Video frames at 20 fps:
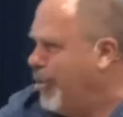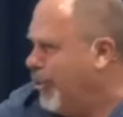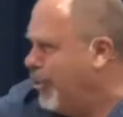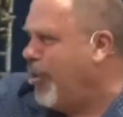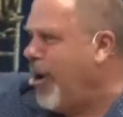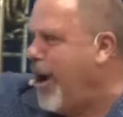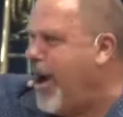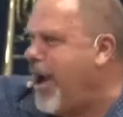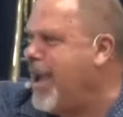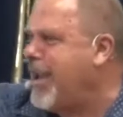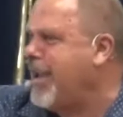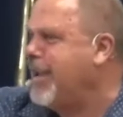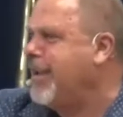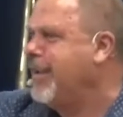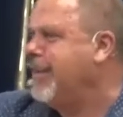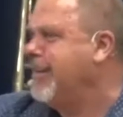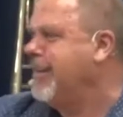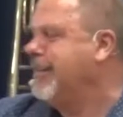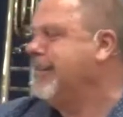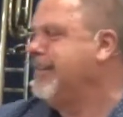Put it
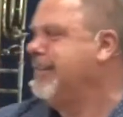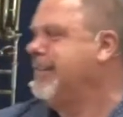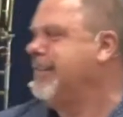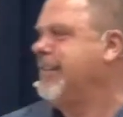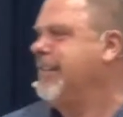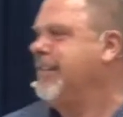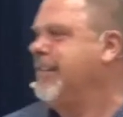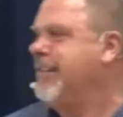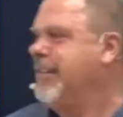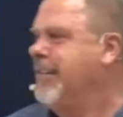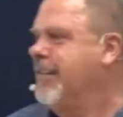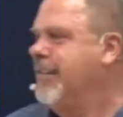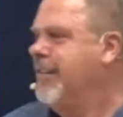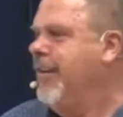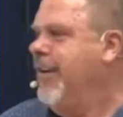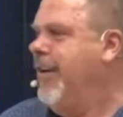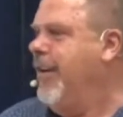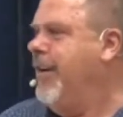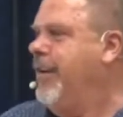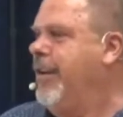away.
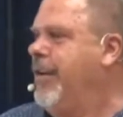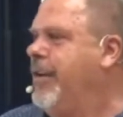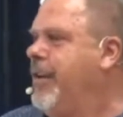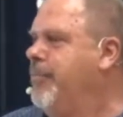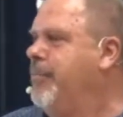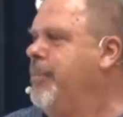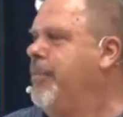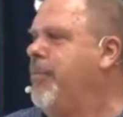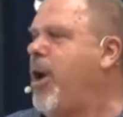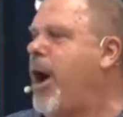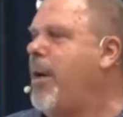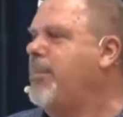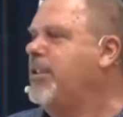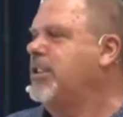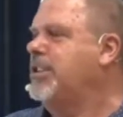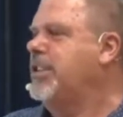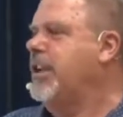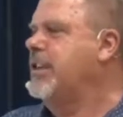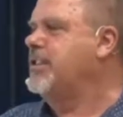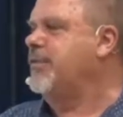I, the
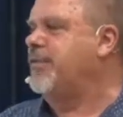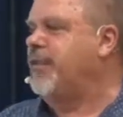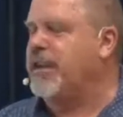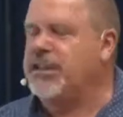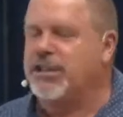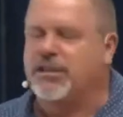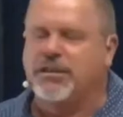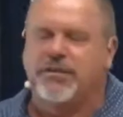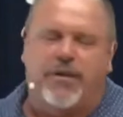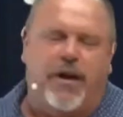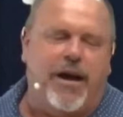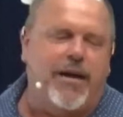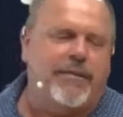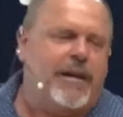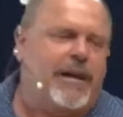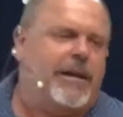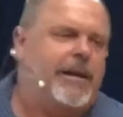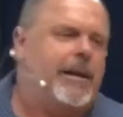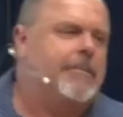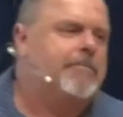Bible says, Ephesians
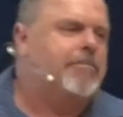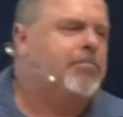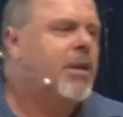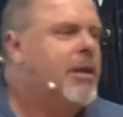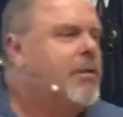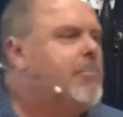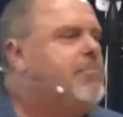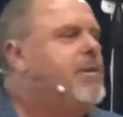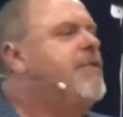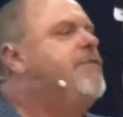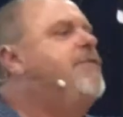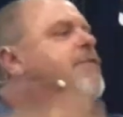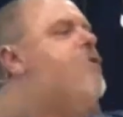5.18, be